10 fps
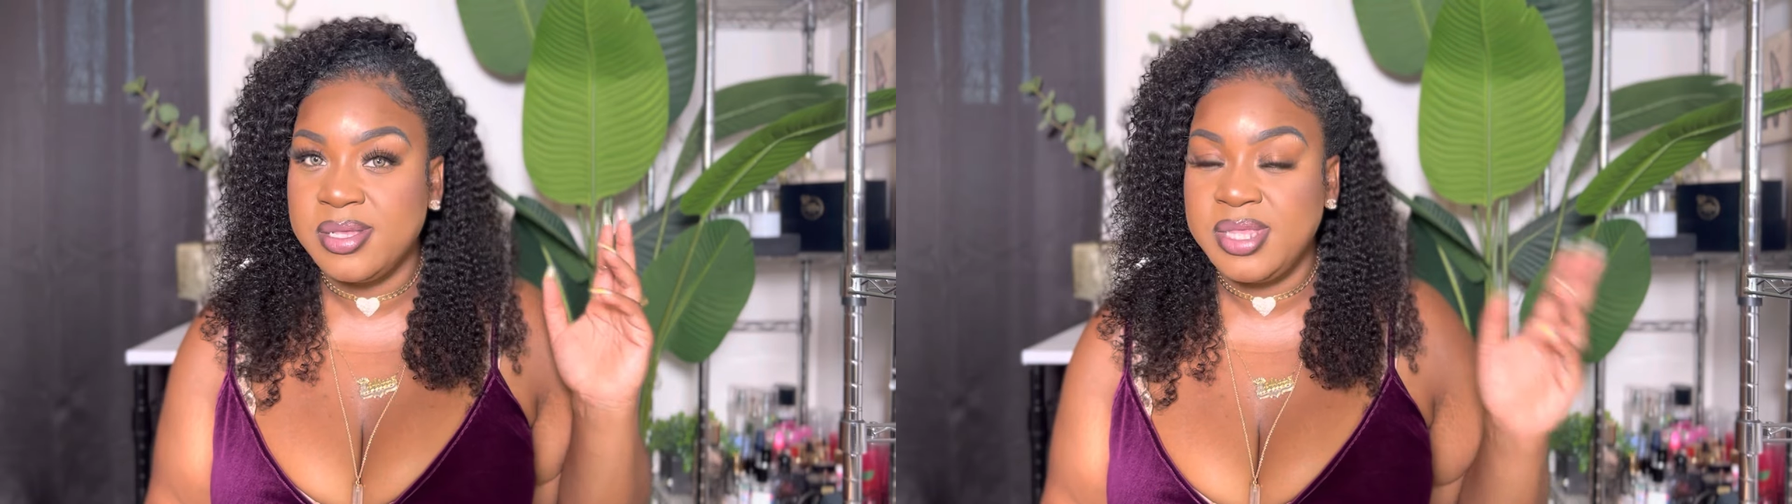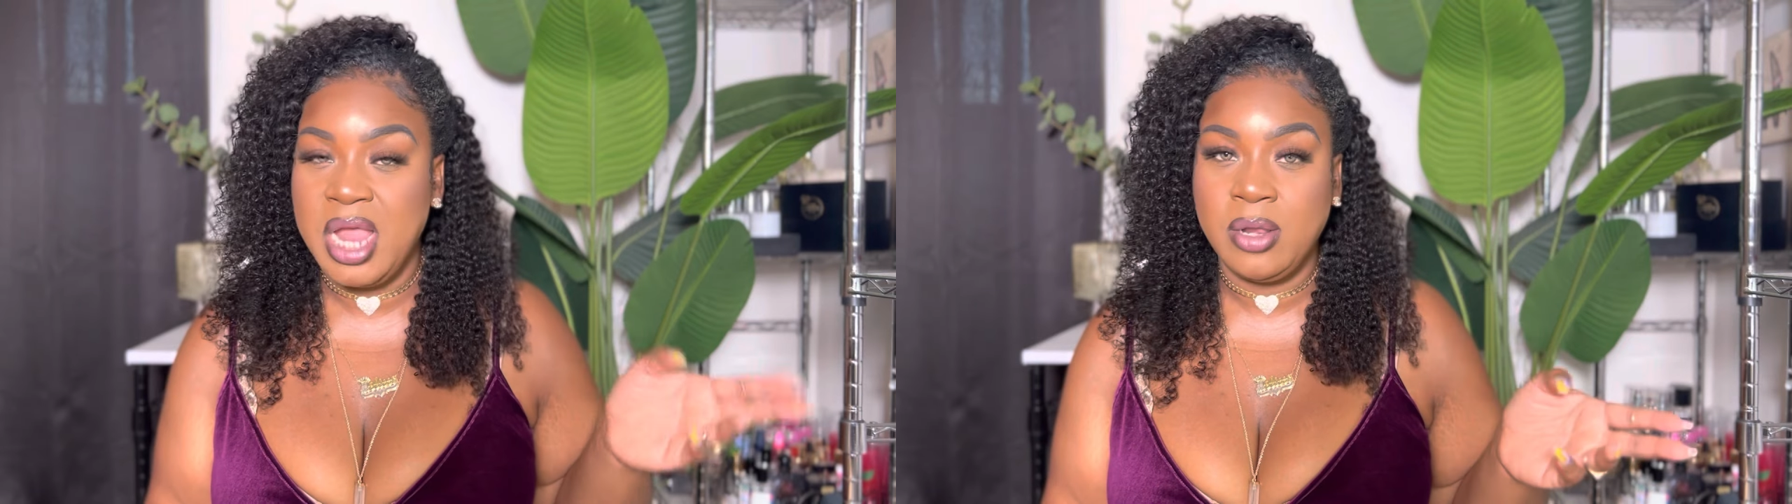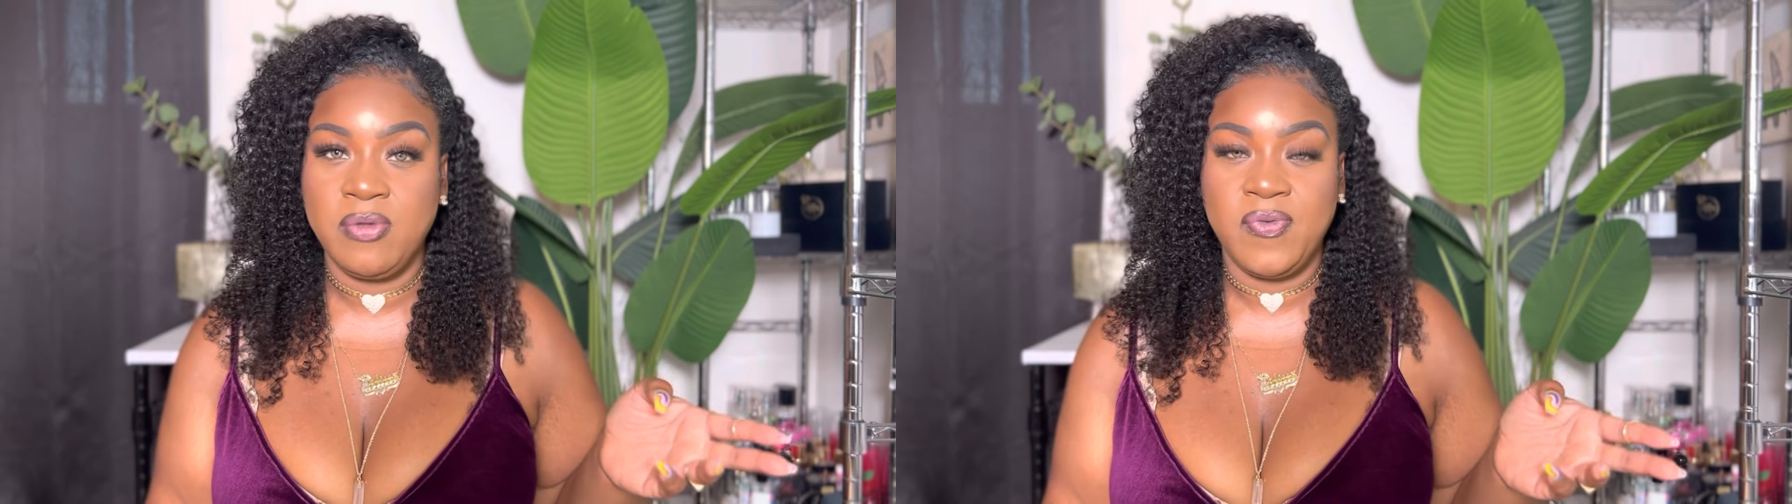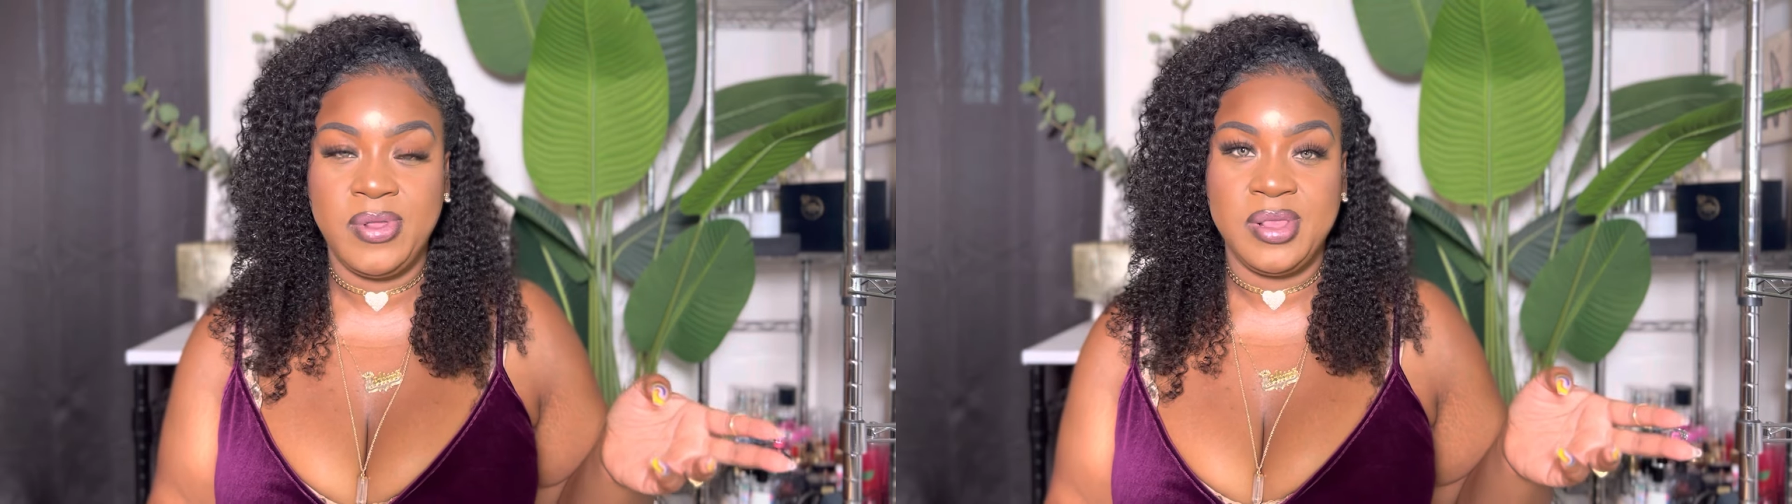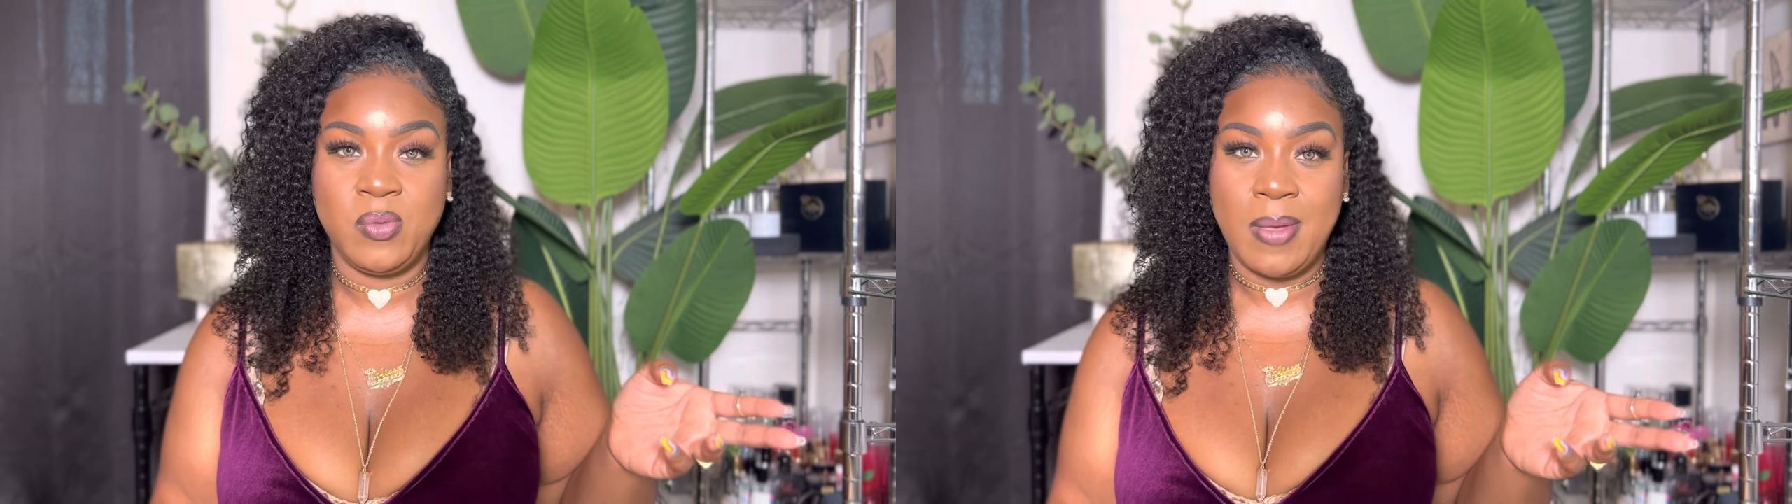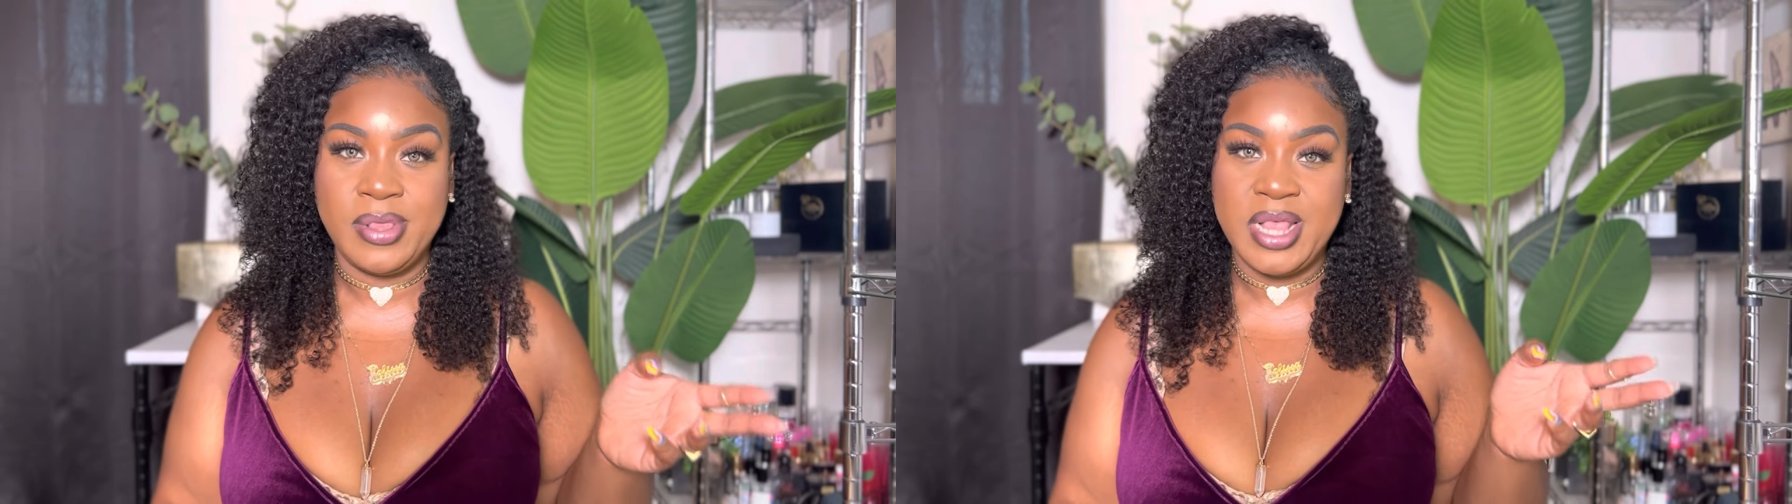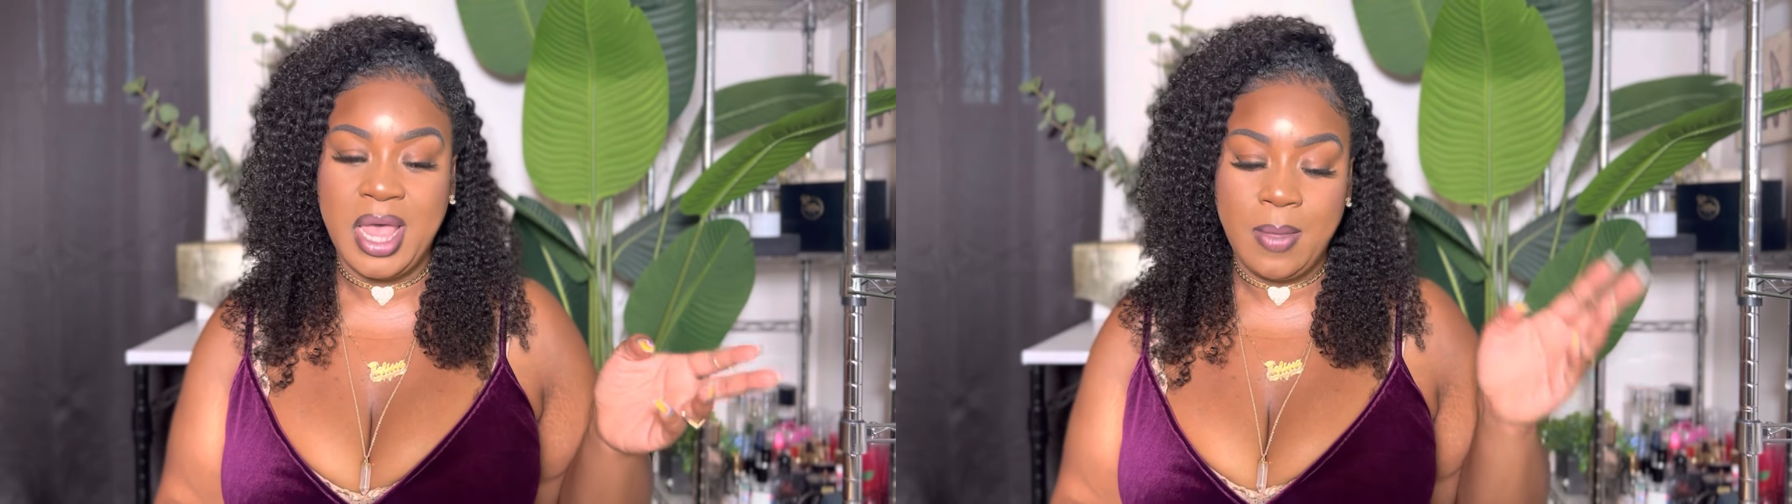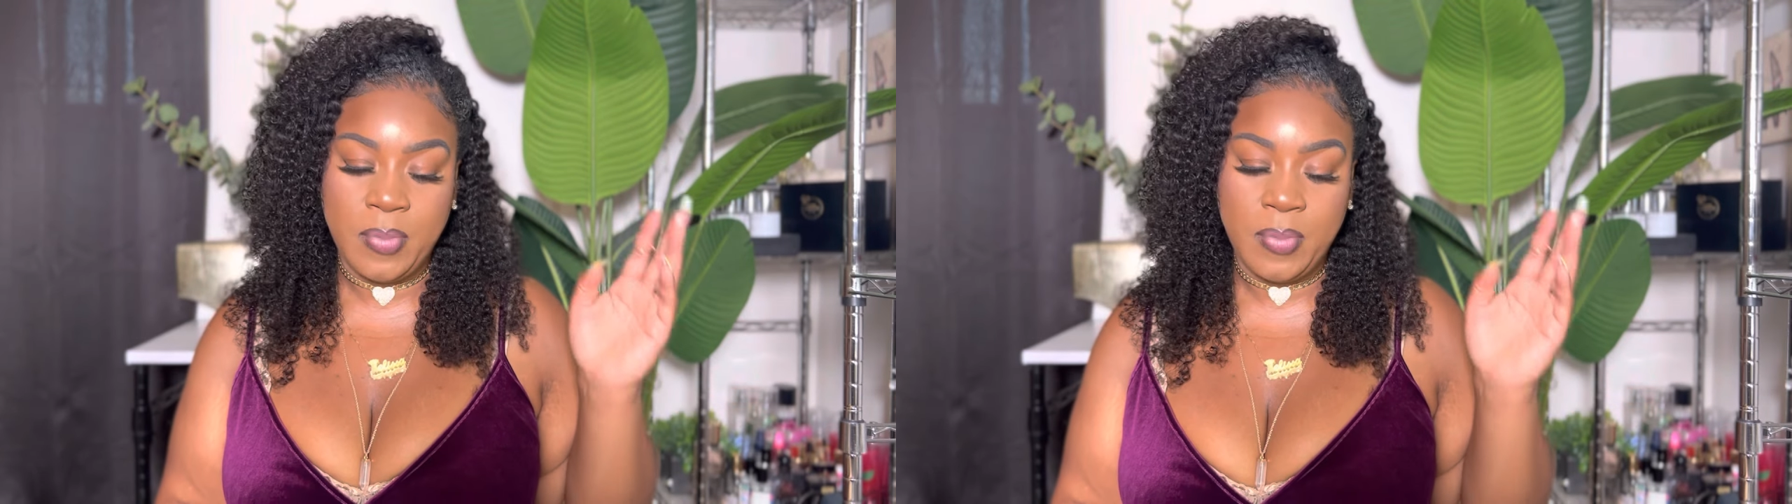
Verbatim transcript: standard for this website,